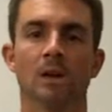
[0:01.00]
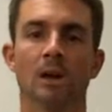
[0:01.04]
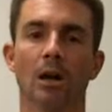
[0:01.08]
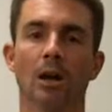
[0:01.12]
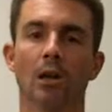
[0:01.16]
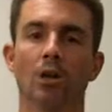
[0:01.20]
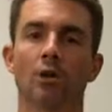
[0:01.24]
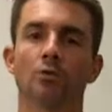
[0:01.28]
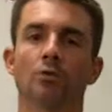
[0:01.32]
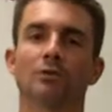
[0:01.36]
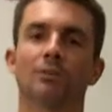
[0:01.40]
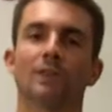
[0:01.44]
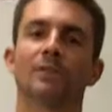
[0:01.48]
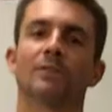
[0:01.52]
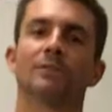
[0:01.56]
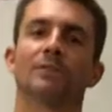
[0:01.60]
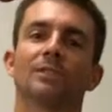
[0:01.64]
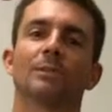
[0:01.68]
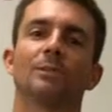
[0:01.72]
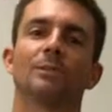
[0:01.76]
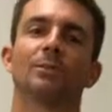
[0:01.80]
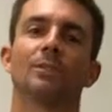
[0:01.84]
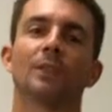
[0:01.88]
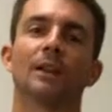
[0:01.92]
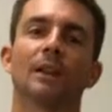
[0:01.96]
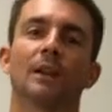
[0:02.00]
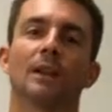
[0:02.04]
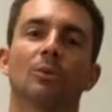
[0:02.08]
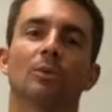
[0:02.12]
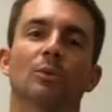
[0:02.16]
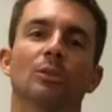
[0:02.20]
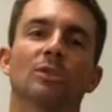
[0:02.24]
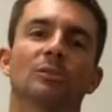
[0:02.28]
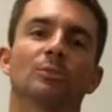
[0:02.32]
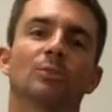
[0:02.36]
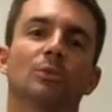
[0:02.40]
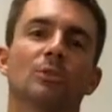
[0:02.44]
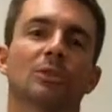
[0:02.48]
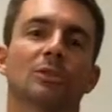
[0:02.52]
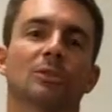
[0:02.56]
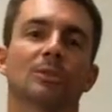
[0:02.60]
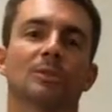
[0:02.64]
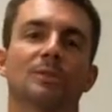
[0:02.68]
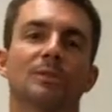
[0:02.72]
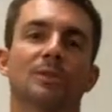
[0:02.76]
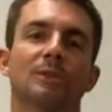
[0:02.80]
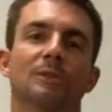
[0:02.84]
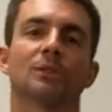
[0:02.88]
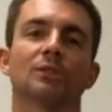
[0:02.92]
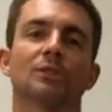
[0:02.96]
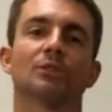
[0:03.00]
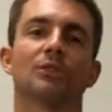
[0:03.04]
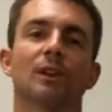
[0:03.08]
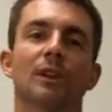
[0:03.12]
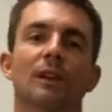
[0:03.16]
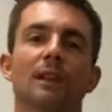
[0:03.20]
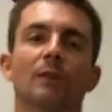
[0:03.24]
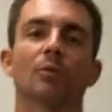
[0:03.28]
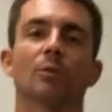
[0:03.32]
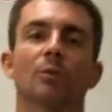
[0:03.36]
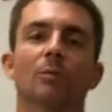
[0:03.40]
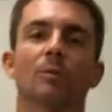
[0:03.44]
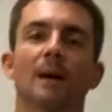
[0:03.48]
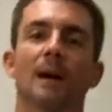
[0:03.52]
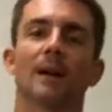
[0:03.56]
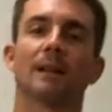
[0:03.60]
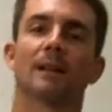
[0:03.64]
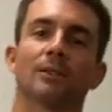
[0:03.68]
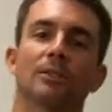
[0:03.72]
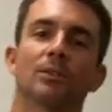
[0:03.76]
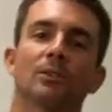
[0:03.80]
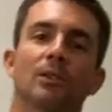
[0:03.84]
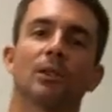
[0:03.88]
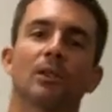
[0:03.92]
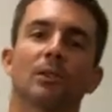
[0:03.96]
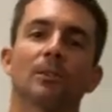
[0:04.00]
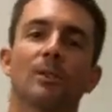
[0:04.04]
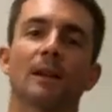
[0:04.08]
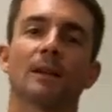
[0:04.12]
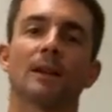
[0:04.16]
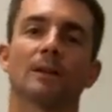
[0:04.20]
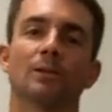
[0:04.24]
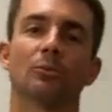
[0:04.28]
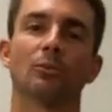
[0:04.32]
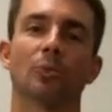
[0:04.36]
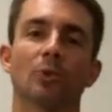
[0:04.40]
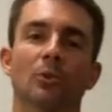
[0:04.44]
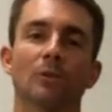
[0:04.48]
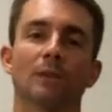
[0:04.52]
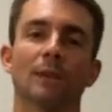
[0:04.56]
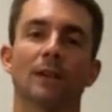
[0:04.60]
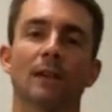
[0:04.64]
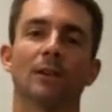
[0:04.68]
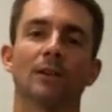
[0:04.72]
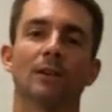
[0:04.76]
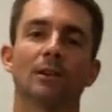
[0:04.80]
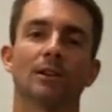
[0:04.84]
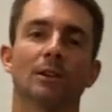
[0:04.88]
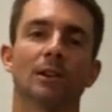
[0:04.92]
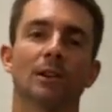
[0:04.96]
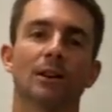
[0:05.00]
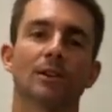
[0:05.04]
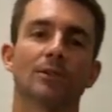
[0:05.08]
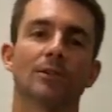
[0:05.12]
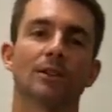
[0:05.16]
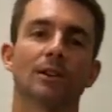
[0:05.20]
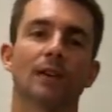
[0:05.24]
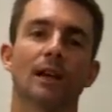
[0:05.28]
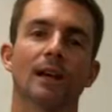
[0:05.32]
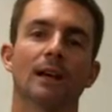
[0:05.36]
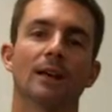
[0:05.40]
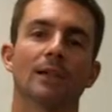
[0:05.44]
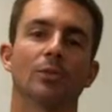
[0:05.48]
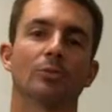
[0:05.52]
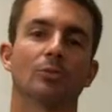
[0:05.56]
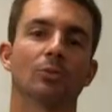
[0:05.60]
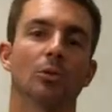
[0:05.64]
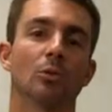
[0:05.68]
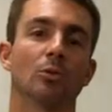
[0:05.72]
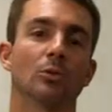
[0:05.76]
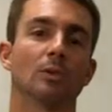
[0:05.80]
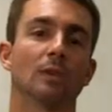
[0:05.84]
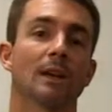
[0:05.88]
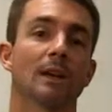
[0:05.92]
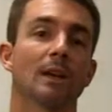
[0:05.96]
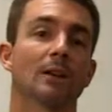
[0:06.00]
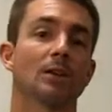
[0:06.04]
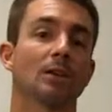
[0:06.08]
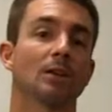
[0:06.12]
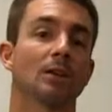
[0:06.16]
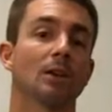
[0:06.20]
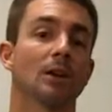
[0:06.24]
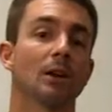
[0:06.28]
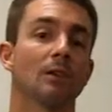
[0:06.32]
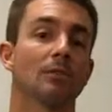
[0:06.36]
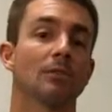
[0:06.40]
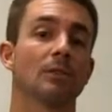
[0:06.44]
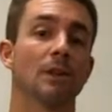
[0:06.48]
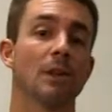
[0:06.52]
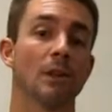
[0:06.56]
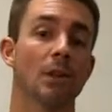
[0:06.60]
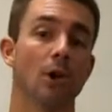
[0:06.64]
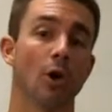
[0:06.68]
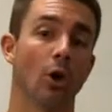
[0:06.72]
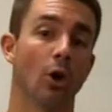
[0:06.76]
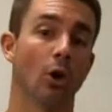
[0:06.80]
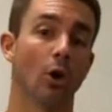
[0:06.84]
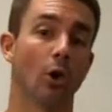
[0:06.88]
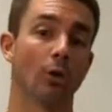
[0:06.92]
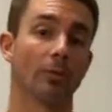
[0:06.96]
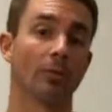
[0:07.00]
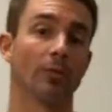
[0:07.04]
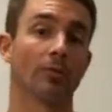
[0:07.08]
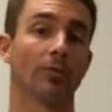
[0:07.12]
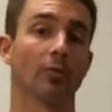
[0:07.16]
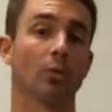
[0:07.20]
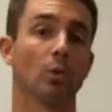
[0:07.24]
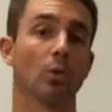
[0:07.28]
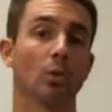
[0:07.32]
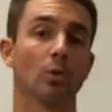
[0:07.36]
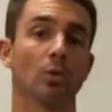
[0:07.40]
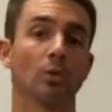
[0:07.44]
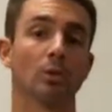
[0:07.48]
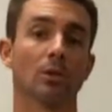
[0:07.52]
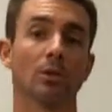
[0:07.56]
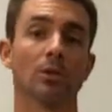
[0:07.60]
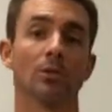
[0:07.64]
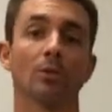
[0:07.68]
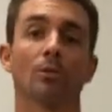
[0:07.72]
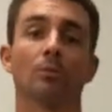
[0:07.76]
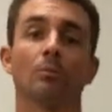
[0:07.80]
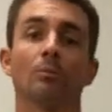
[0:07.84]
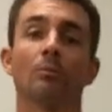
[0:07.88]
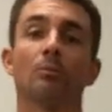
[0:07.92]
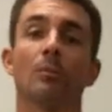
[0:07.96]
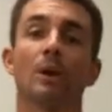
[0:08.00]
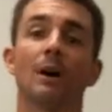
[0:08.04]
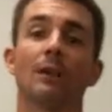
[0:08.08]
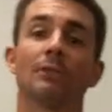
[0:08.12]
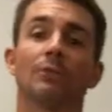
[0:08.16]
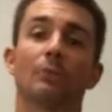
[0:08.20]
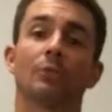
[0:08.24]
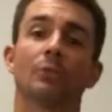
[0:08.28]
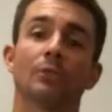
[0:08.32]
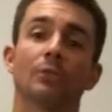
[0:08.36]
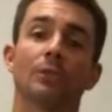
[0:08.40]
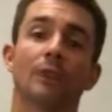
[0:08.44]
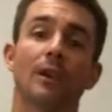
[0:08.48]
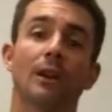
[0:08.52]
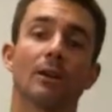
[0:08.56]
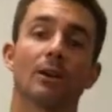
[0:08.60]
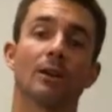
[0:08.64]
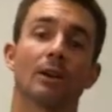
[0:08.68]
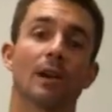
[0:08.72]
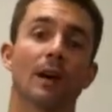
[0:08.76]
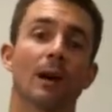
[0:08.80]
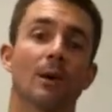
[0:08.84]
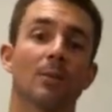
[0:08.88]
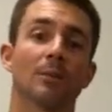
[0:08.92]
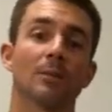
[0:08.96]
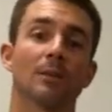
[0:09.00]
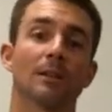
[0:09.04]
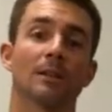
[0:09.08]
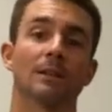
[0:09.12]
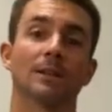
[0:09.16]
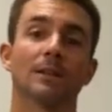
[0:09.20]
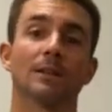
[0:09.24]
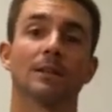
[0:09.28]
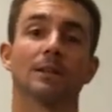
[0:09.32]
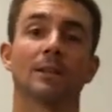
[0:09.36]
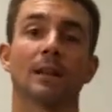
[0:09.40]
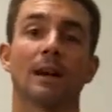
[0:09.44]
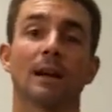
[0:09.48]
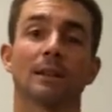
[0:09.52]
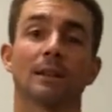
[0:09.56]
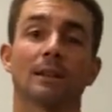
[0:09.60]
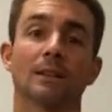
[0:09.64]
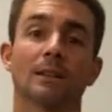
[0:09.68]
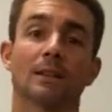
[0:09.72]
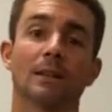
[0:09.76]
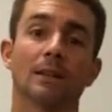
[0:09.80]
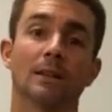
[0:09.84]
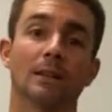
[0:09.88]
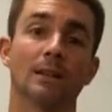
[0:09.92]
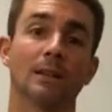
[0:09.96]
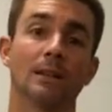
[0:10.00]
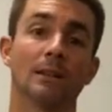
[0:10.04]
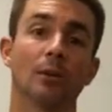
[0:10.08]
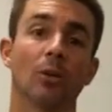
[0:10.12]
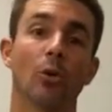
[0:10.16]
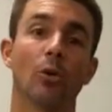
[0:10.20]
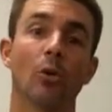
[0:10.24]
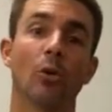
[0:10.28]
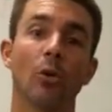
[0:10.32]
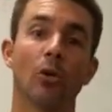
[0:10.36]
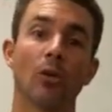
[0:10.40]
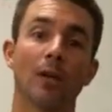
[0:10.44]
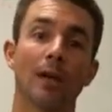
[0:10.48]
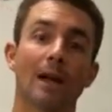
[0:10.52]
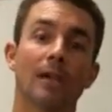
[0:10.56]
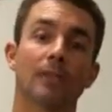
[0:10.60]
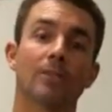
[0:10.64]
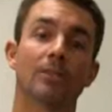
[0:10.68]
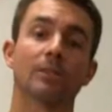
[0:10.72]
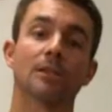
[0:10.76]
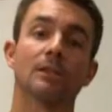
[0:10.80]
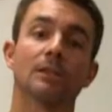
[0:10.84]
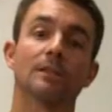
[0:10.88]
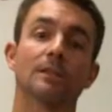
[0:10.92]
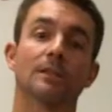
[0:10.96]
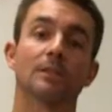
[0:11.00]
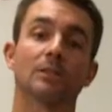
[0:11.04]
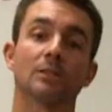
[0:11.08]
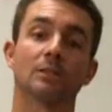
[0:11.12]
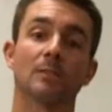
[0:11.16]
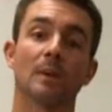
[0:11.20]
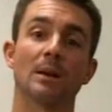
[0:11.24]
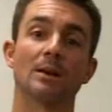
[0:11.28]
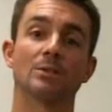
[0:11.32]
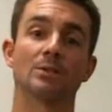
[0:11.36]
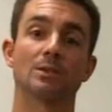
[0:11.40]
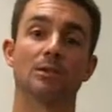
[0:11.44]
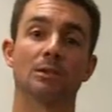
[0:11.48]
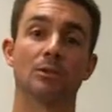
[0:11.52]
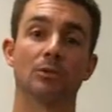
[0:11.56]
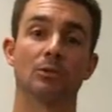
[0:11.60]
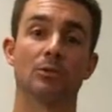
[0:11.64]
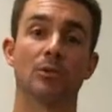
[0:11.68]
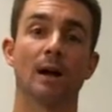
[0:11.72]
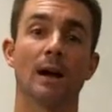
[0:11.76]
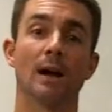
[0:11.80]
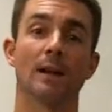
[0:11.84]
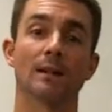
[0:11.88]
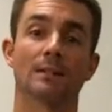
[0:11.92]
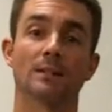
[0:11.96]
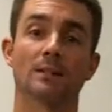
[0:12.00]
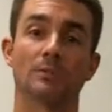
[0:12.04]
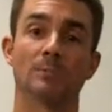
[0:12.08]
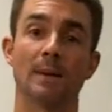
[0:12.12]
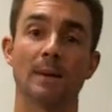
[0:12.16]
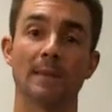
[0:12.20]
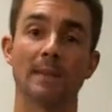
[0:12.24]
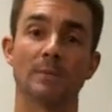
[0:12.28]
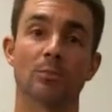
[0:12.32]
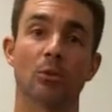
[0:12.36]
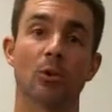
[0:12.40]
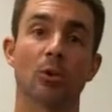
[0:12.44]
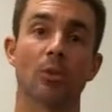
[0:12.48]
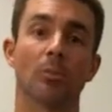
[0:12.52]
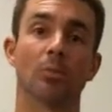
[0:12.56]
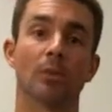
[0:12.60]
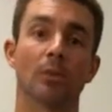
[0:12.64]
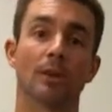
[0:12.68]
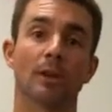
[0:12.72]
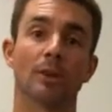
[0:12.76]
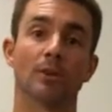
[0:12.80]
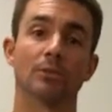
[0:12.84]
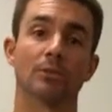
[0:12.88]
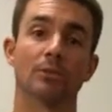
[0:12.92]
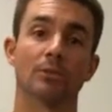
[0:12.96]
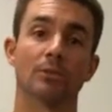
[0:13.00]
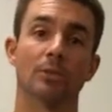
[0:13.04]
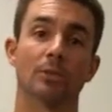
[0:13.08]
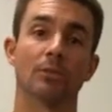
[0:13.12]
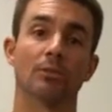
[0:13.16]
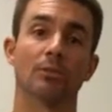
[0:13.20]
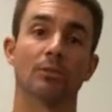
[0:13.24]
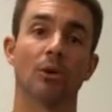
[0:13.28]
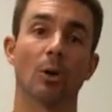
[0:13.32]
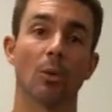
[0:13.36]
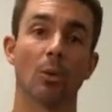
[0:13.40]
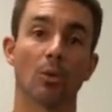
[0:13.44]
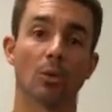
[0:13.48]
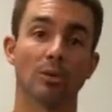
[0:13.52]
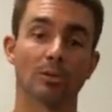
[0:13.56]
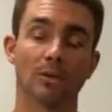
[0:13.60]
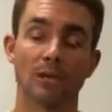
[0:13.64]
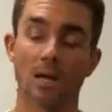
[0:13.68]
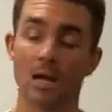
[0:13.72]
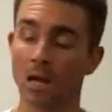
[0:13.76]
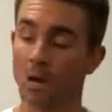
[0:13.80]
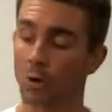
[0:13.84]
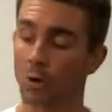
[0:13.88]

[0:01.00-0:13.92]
Hello, Jeff Simpson here with Sports Specific Training. We're back to talk about the rotator cuff today. The rotator cuff are four little muscles that are commonly neglected in all athletes, and especially you guys as baseball players and throwers.